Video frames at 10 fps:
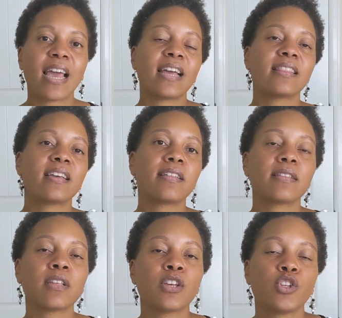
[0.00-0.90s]
And
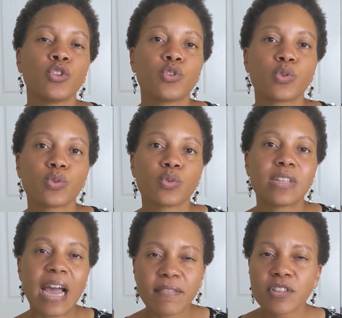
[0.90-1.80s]
then to
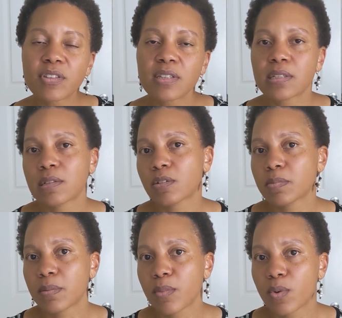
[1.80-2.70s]
dive into this a little
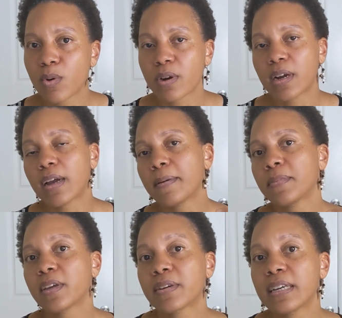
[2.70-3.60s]
bit more,
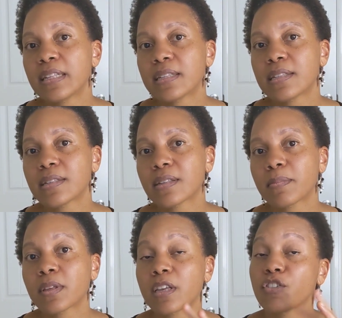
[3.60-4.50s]
there is
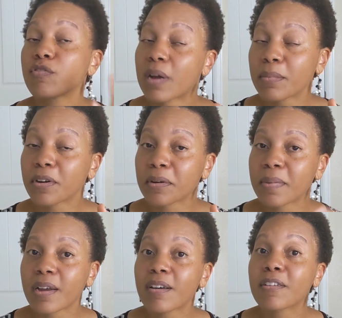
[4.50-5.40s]
something that you've probably heard
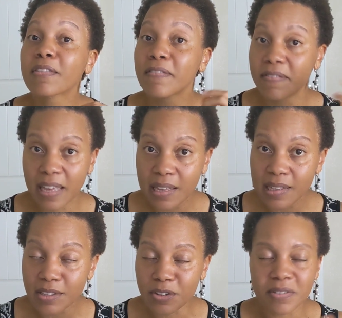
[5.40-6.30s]
about called the
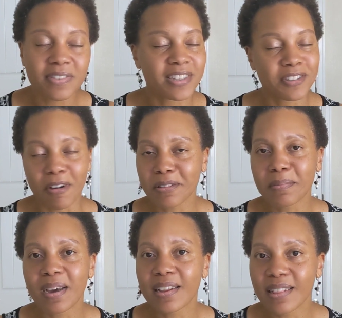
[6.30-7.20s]
vagus nerve. It's talked
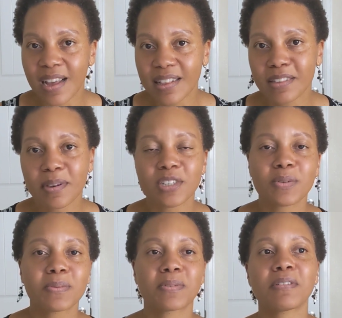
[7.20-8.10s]
about a lot,
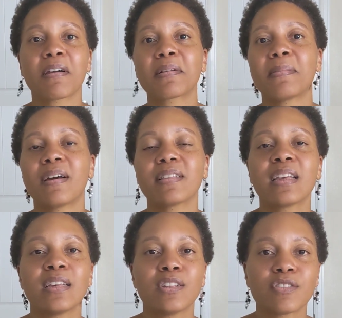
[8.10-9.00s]
especially when we're talking about
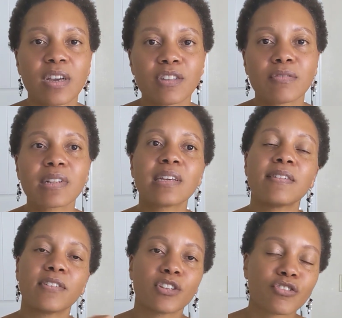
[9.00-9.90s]
stress
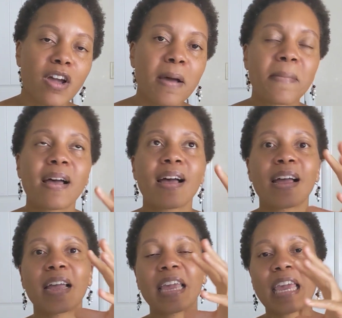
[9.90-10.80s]
relief and
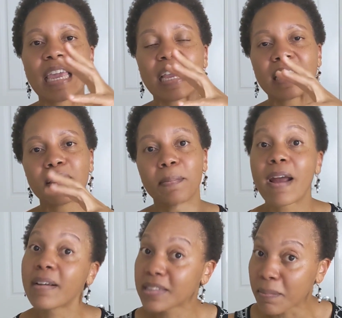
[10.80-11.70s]
trauma and the
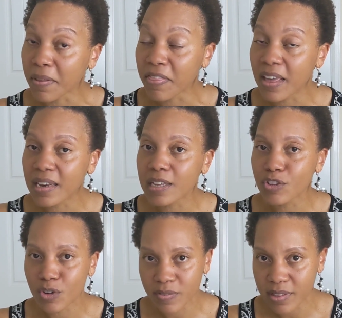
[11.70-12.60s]
parasympathetic
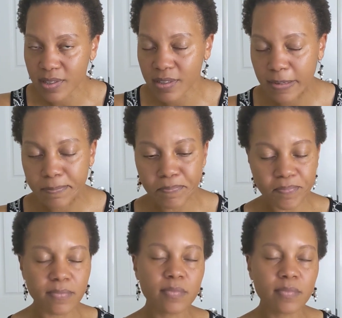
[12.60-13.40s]
nervous system.